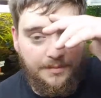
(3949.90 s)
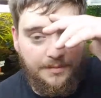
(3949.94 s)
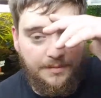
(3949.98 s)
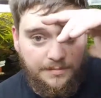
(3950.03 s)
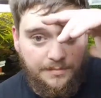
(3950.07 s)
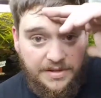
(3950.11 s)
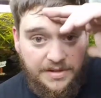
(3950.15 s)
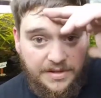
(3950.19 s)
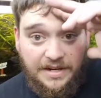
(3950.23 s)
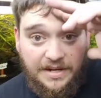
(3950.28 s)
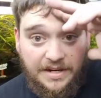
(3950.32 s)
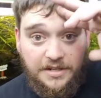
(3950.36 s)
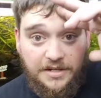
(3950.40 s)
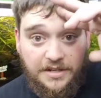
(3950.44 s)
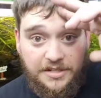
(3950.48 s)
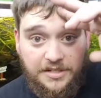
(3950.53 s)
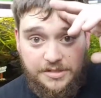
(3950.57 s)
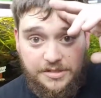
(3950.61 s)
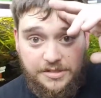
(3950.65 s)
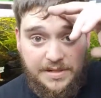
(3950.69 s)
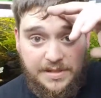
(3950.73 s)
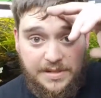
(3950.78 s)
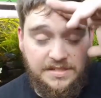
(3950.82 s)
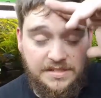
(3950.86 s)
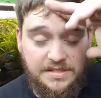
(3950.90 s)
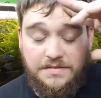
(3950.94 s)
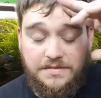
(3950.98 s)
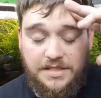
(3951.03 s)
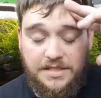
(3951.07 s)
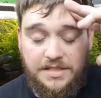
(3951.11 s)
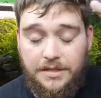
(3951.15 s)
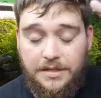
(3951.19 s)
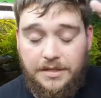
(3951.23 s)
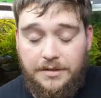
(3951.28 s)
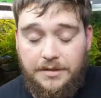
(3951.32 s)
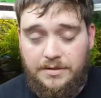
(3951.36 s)
but they're expensive,
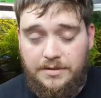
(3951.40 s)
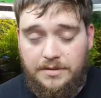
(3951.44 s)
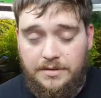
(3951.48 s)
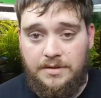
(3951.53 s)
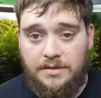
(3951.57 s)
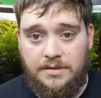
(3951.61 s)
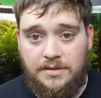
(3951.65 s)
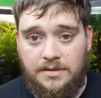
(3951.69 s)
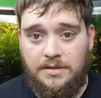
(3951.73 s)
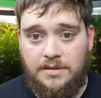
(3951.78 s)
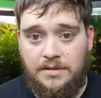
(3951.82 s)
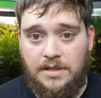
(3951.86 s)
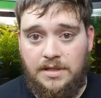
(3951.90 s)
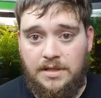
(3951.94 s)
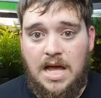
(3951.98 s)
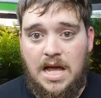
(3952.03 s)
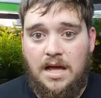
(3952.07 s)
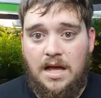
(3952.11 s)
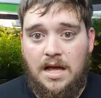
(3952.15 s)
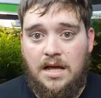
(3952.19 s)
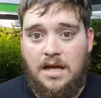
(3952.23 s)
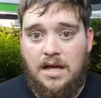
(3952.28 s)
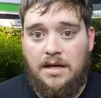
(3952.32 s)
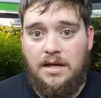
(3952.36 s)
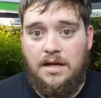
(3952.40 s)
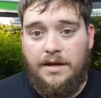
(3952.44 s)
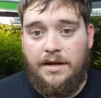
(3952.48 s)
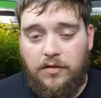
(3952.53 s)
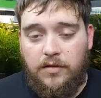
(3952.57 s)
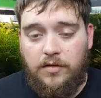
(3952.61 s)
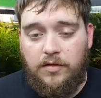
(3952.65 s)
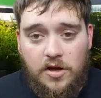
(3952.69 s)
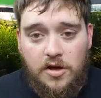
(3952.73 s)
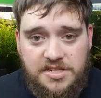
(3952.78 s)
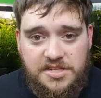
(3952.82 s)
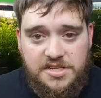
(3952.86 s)
so I've
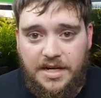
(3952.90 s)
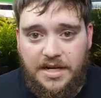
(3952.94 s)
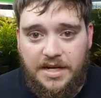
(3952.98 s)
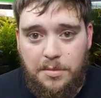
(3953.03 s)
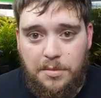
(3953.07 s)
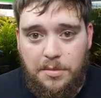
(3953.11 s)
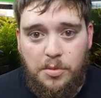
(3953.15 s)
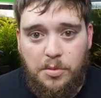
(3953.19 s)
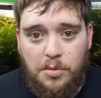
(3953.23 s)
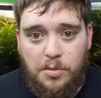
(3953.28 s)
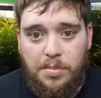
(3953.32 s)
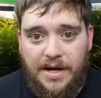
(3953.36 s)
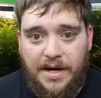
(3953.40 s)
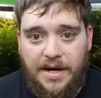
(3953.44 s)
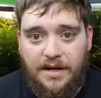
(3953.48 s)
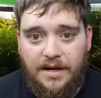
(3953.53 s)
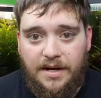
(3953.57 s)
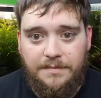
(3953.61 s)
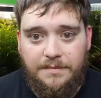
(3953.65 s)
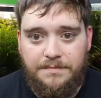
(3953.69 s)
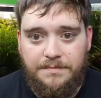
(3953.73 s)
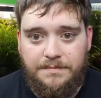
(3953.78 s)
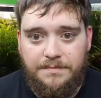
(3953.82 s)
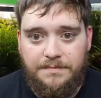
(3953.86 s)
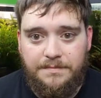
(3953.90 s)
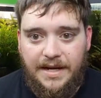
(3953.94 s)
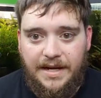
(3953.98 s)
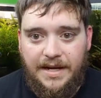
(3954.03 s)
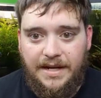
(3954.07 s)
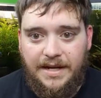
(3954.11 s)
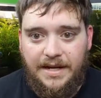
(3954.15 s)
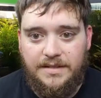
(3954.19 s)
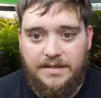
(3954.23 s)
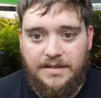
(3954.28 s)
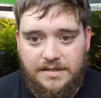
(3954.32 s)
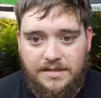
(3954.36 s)
lost a couple pair,
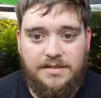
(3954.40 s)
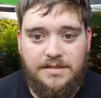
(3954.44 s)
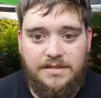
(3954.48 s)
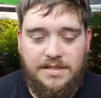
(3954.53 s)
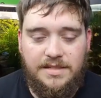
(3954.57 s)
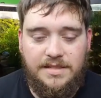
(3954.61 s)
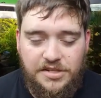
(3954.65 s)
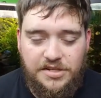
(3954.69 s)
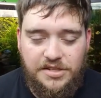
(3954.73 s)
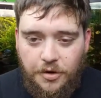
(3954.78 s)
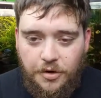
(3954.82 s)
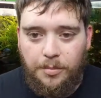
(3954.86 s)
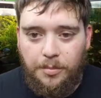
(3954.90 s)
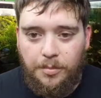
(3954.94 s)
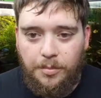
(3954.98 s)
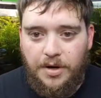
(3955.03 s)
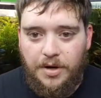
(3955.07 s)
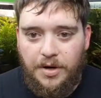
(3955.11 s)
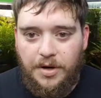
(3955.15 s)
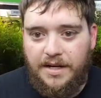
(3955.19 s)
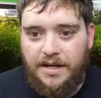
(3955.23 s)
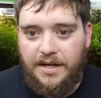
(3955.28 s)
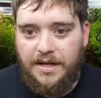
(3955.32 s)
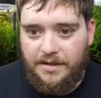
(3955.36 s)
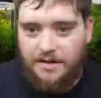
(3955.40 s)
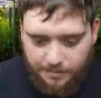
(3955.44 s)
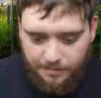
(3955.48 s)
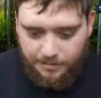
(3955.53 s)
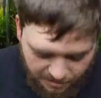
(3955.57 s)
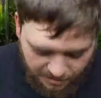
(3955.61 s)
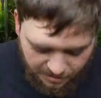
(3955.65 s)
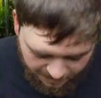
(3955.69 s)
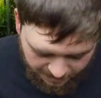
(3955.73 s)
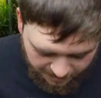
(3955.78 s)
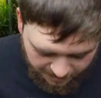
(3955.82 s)
and it's heartbreaking, but...